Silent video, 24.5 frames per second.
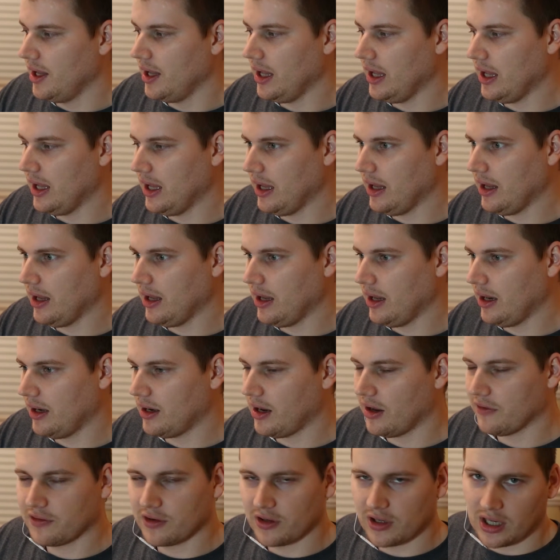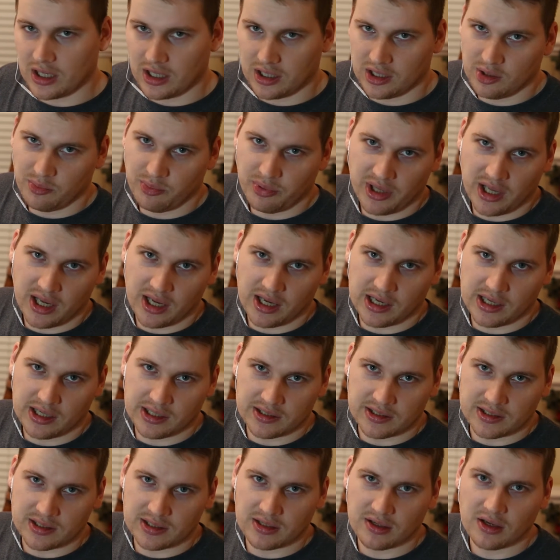And after getting the
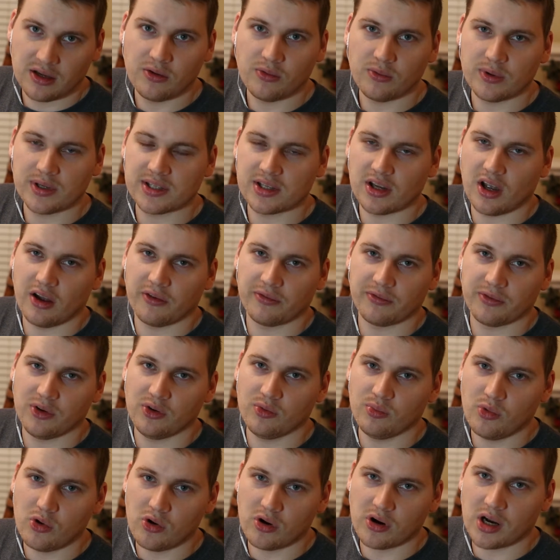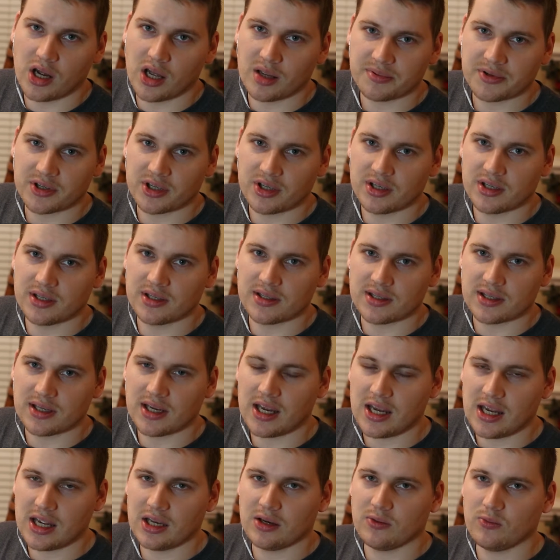plans, we saw a few more options,
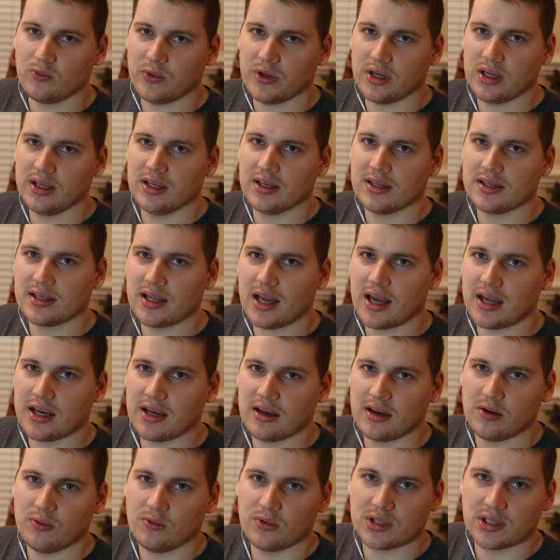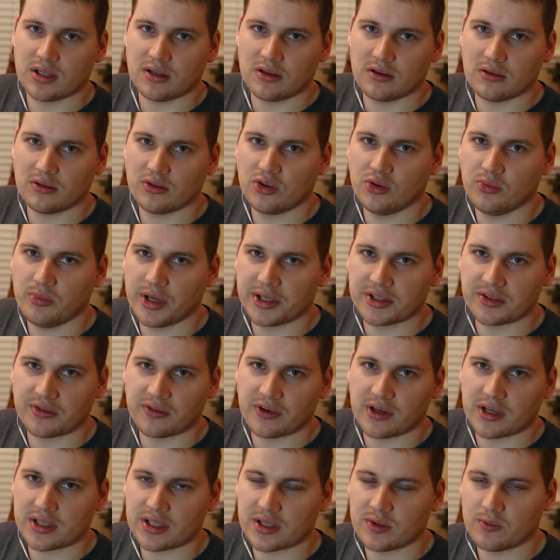and we decided it was a little too much
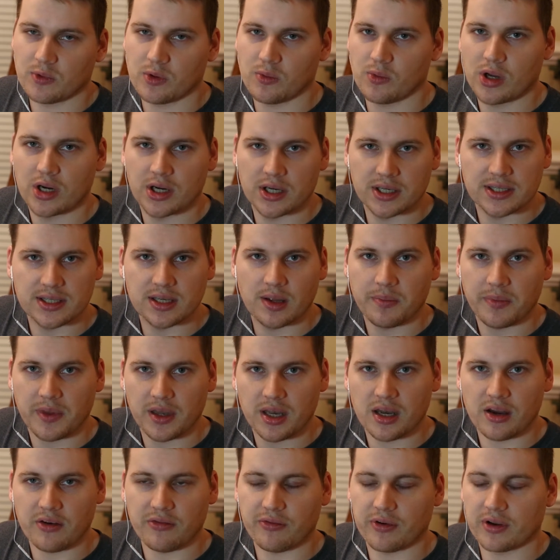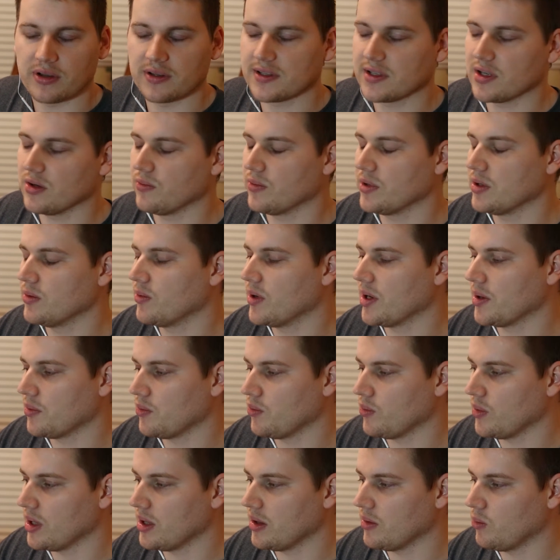for us and we wanted something different. So we
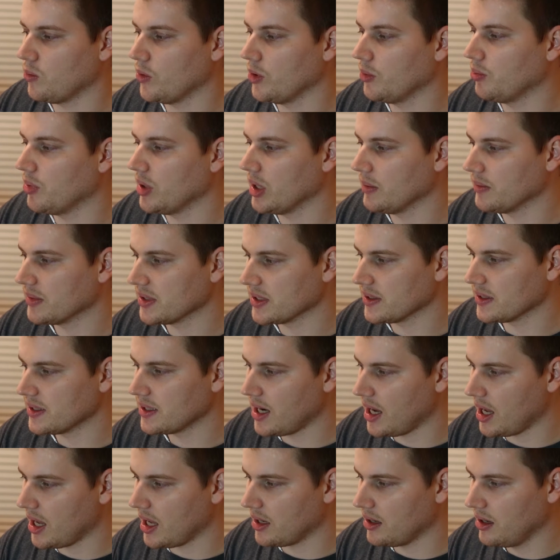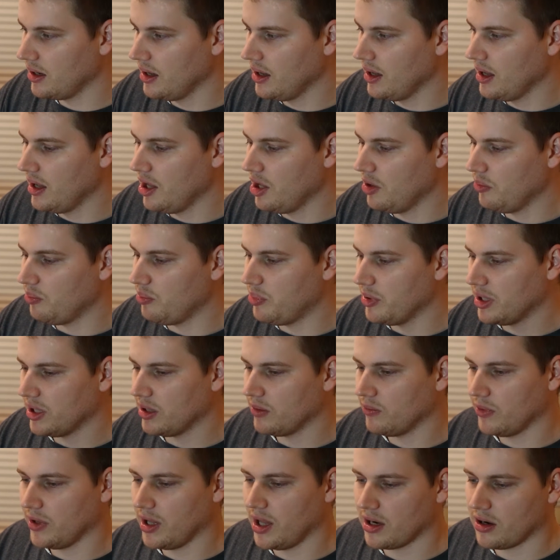went with wood beams instead,
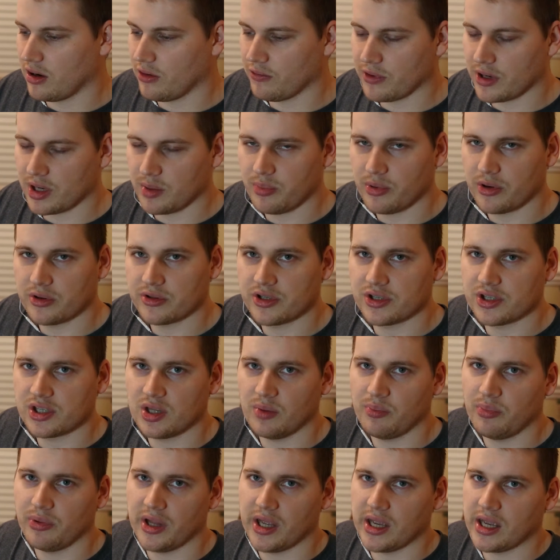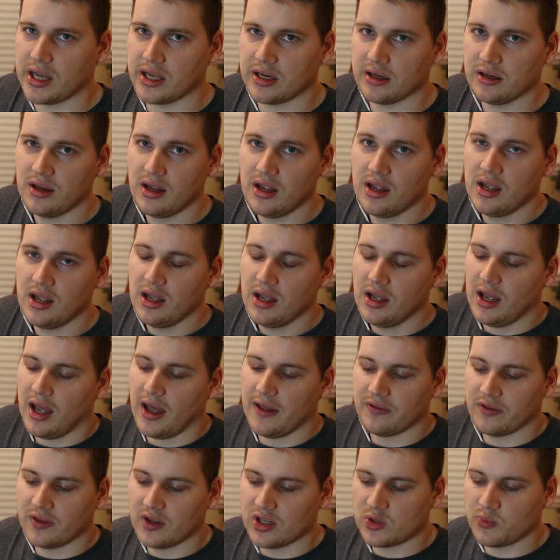but we had already purchased the plan.
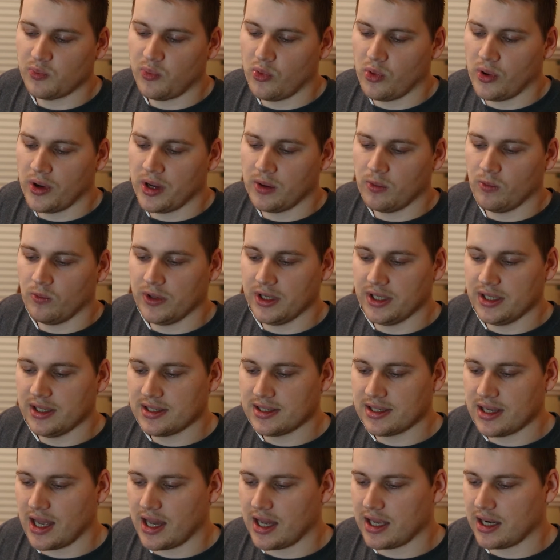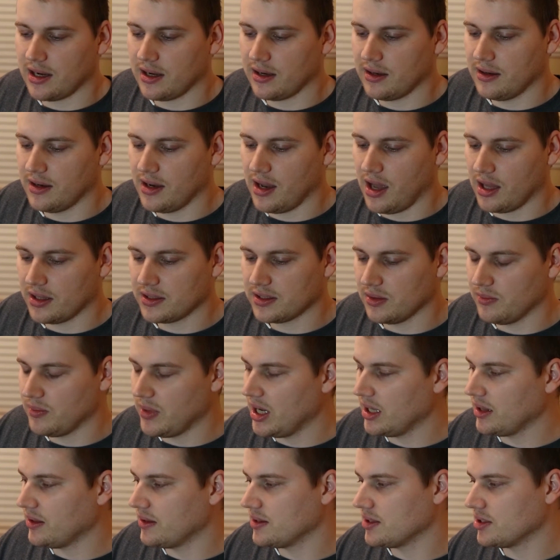At this point, we decided not to
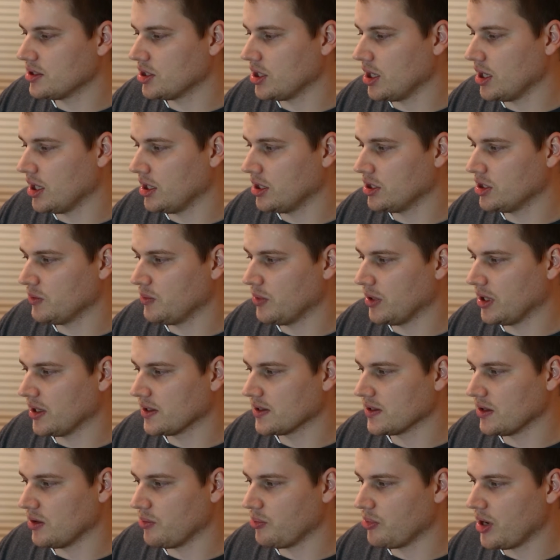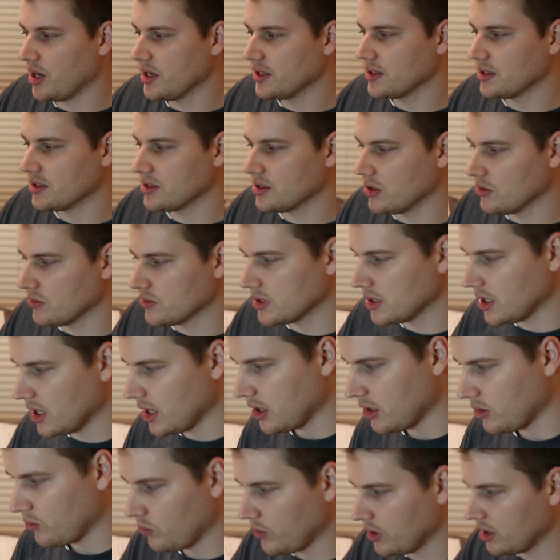make this change because of the price
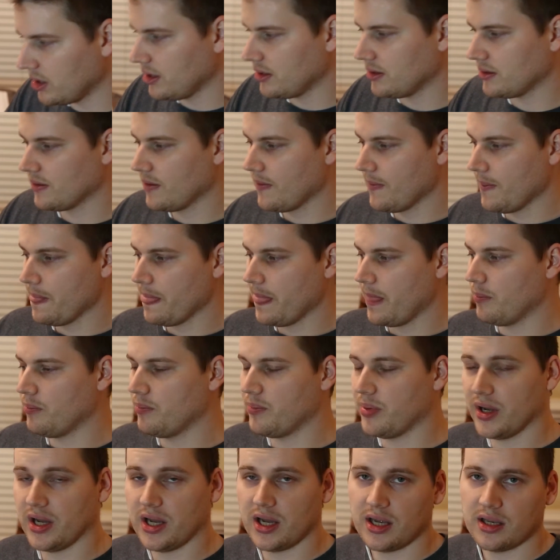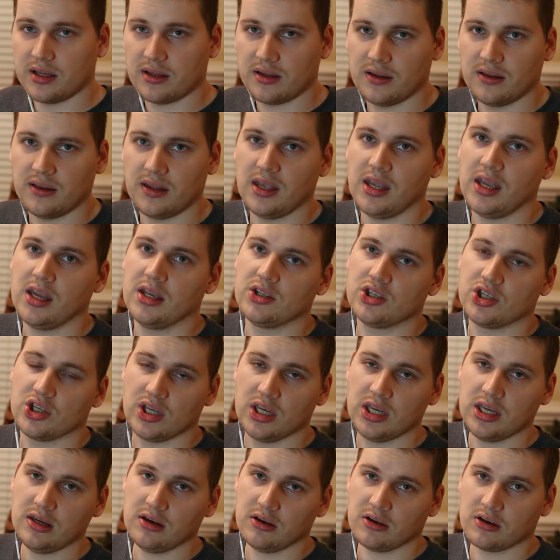associated with it, but the
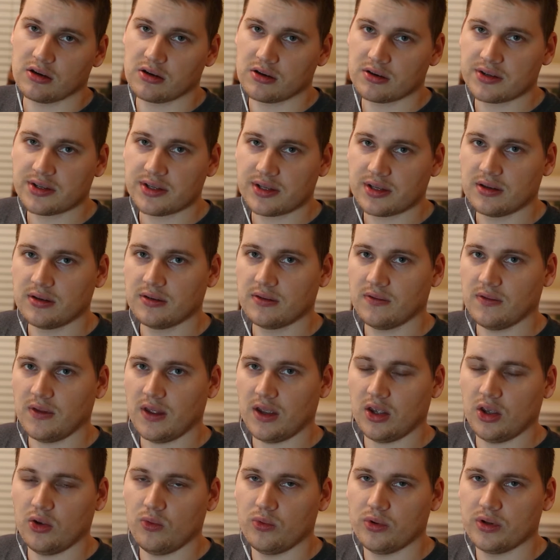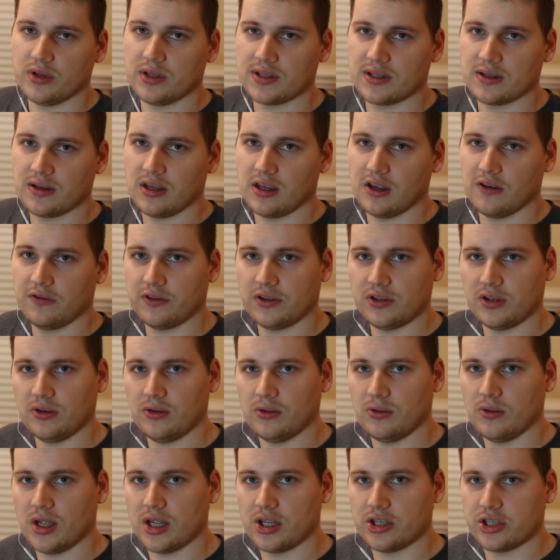engineers that you would give
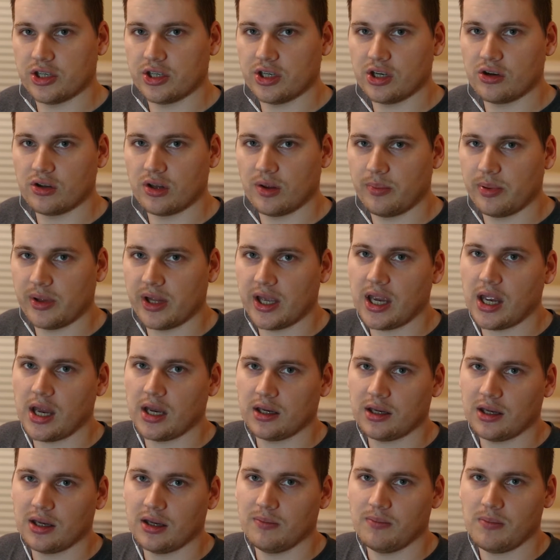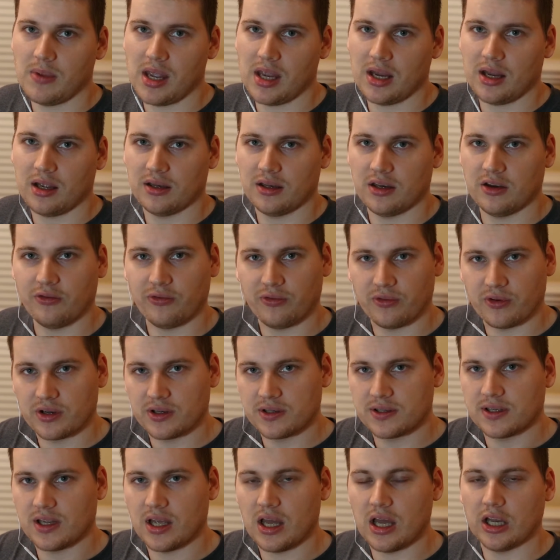to engineer the plan can make a
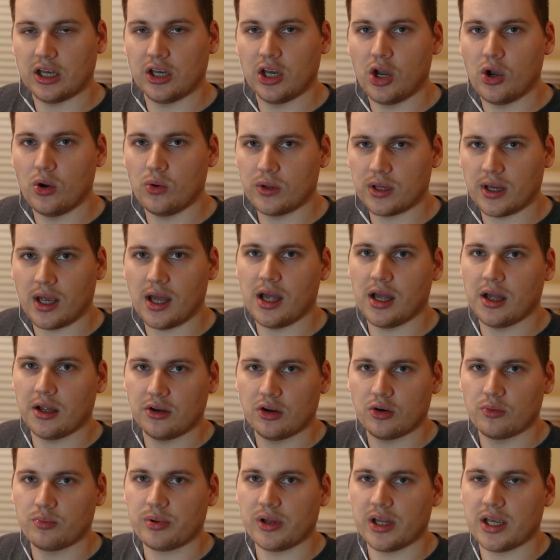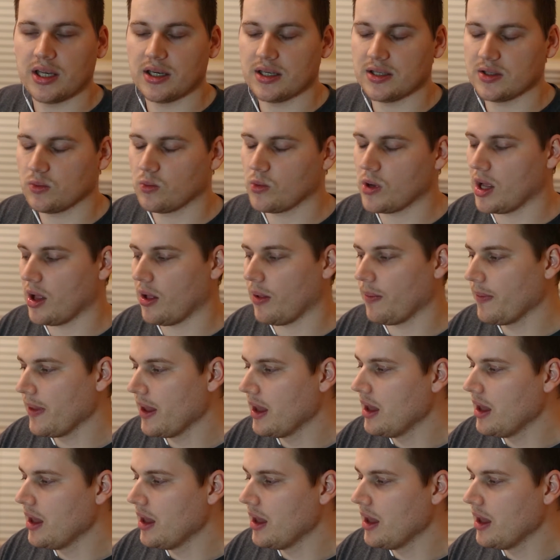different note on your plan as well.